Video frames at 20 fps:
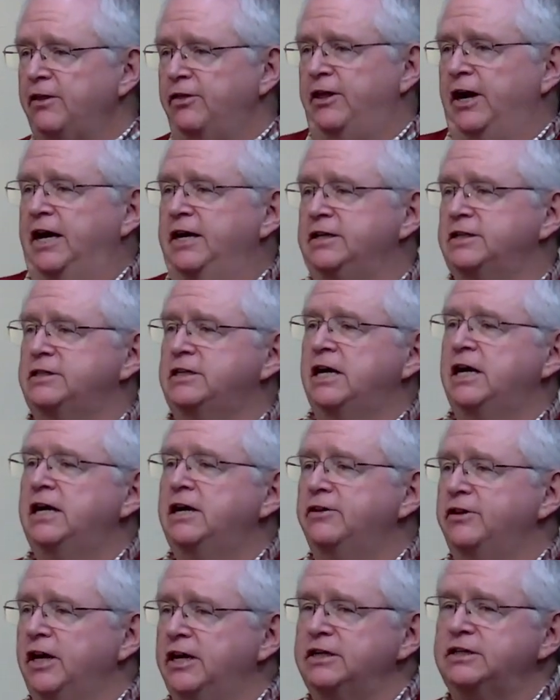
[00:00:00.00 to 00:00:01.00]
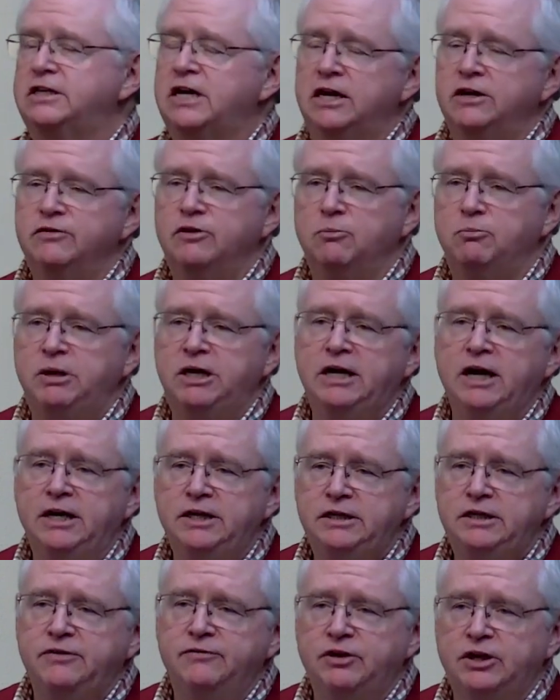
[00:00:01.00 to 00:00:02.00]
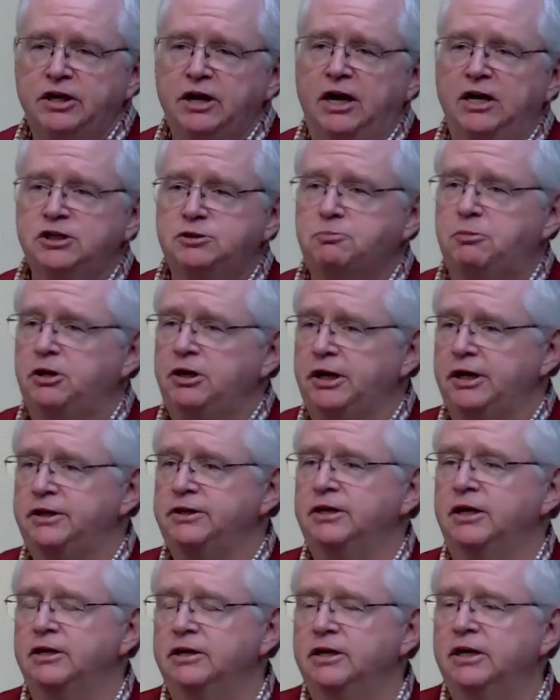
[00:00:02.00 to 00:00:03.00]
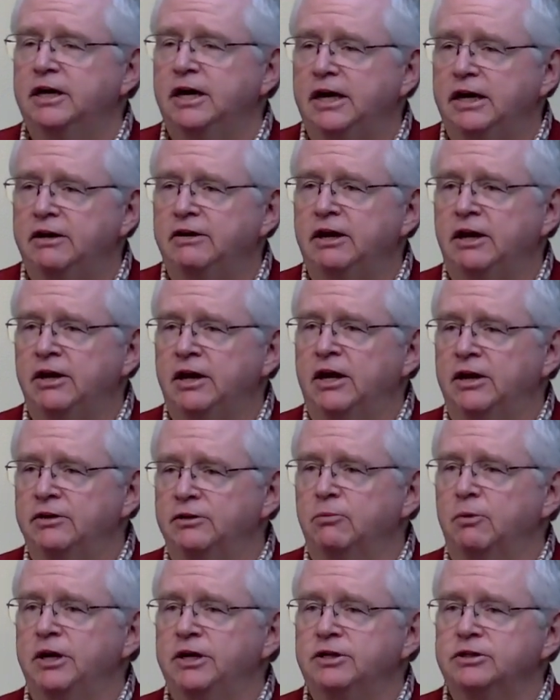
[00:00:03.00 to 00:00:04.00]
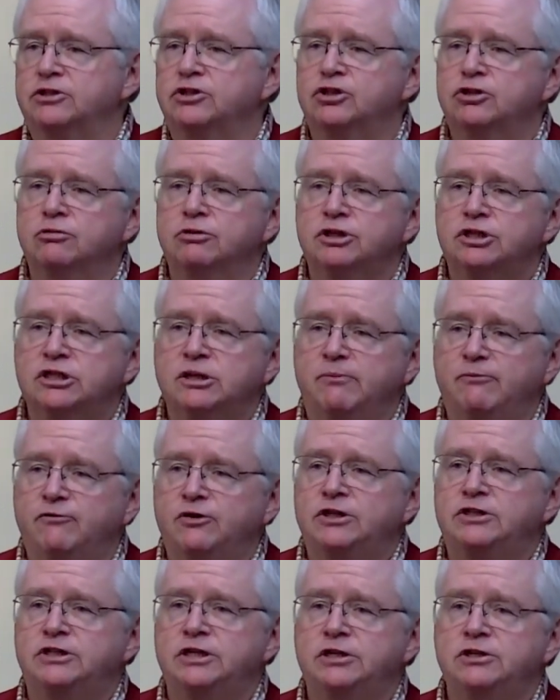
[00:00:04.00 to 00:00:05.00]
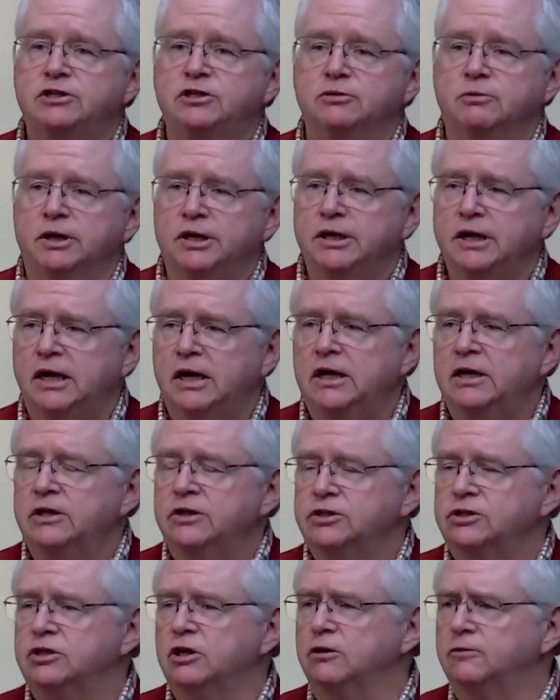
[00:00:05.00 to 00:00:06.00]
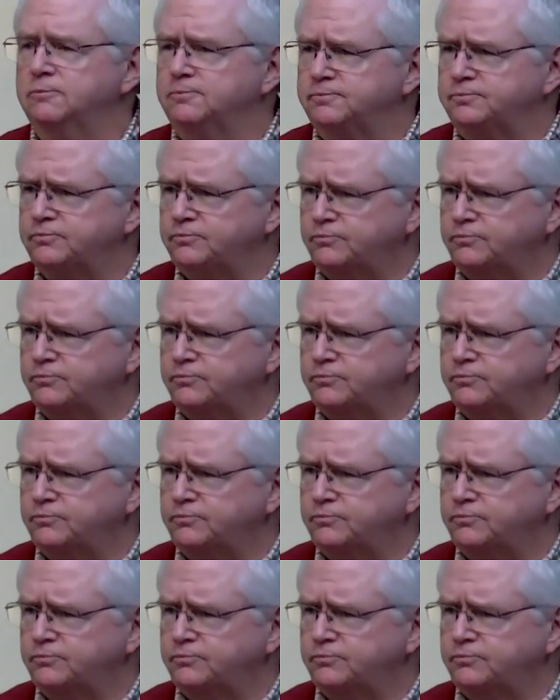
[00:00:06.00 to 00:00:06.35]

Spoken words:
that is kind of the big idea of the gospel and the way that stewardship fits into it. So